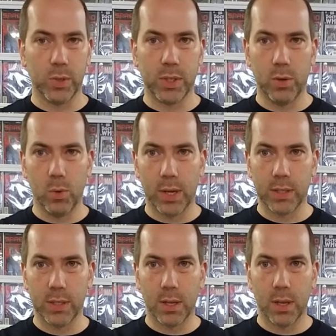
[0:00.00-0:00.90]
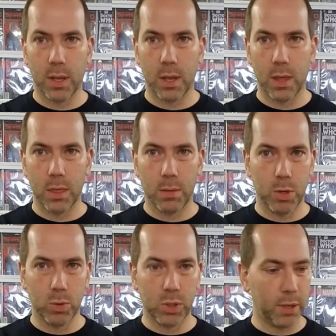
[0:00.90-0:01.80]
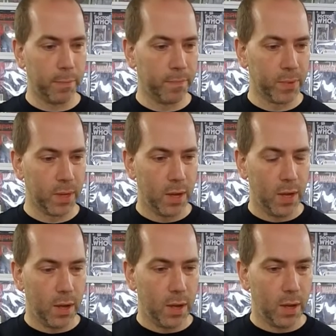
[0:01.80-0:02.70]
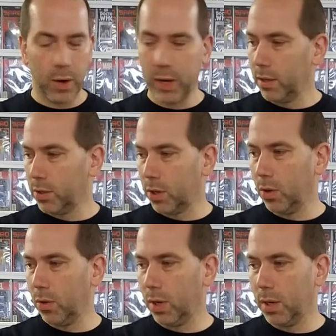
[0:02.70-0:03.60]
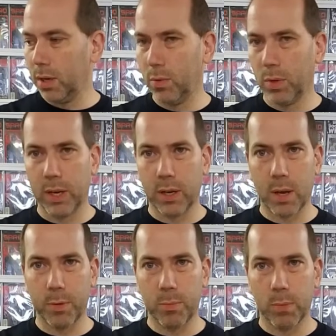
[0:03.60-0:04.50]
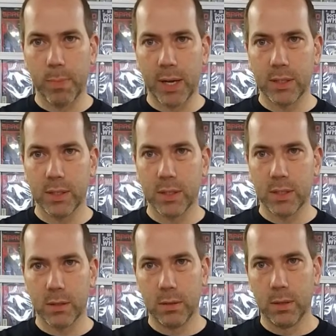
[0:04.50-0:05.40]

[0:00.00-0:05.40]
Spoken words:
we'll see who wants it the most. All right, so we'll get a couple more boxes.